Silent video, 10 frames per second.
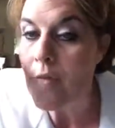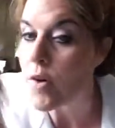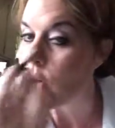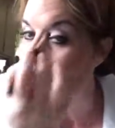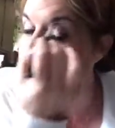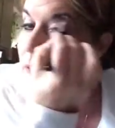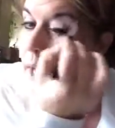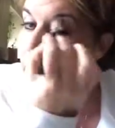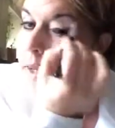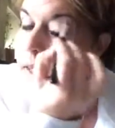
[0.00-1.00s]
for your
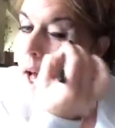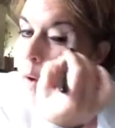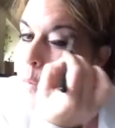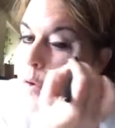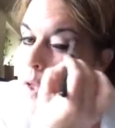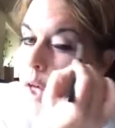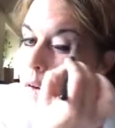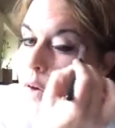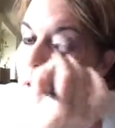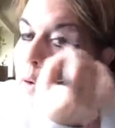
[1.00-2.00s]
sakes, I will
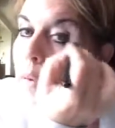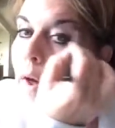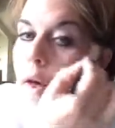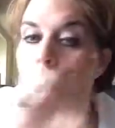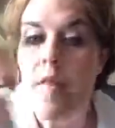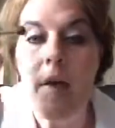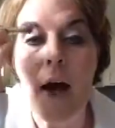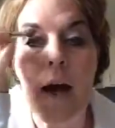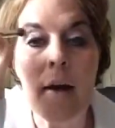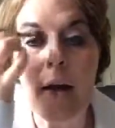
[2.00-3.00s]
tell you
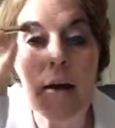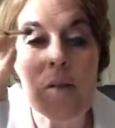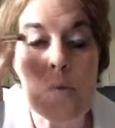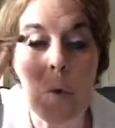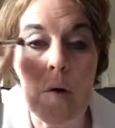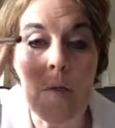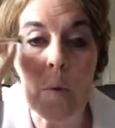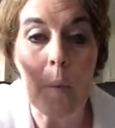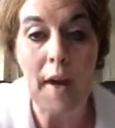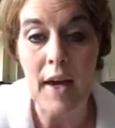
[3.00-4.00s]
that it's worth the
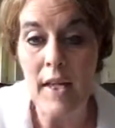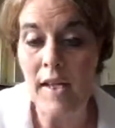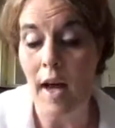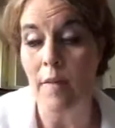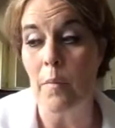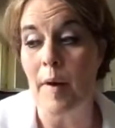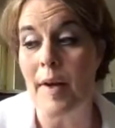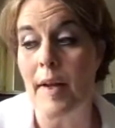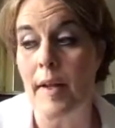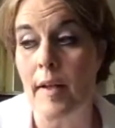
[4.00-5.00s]
wait. I've
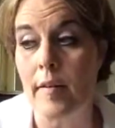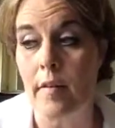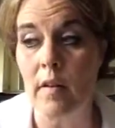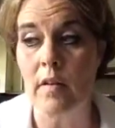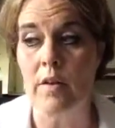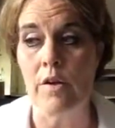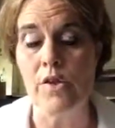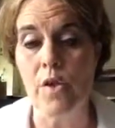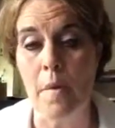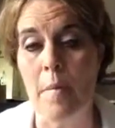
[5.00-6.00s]
waited
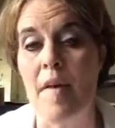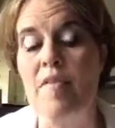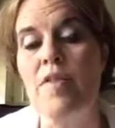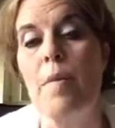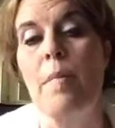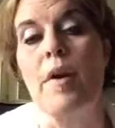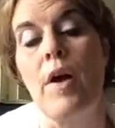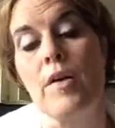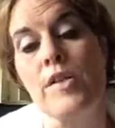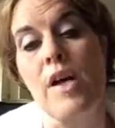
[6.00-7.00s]
close to a month, but
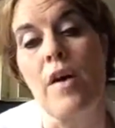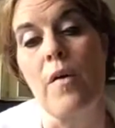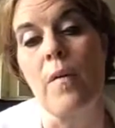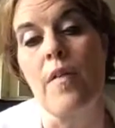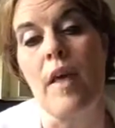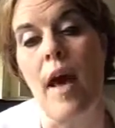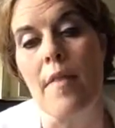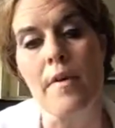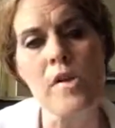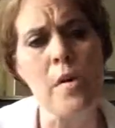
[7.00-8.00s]
also the
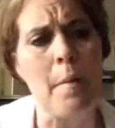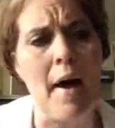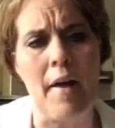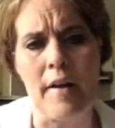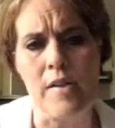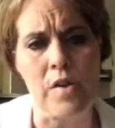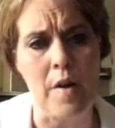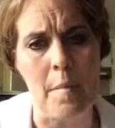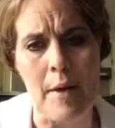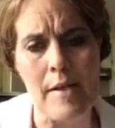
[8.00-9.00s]
other two palettes are
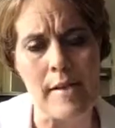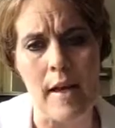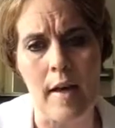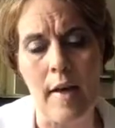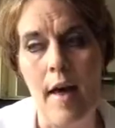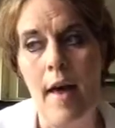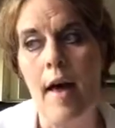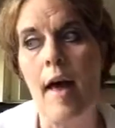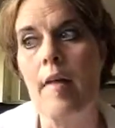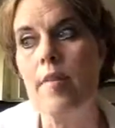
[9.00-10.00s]
amazing,
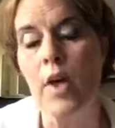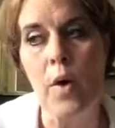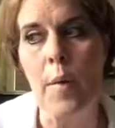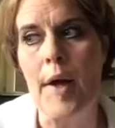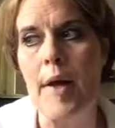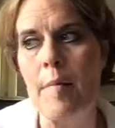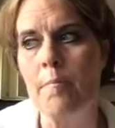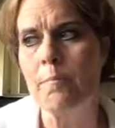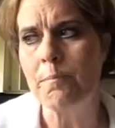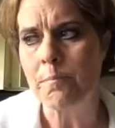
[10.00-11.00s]
and the
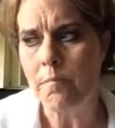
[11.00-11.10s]
cream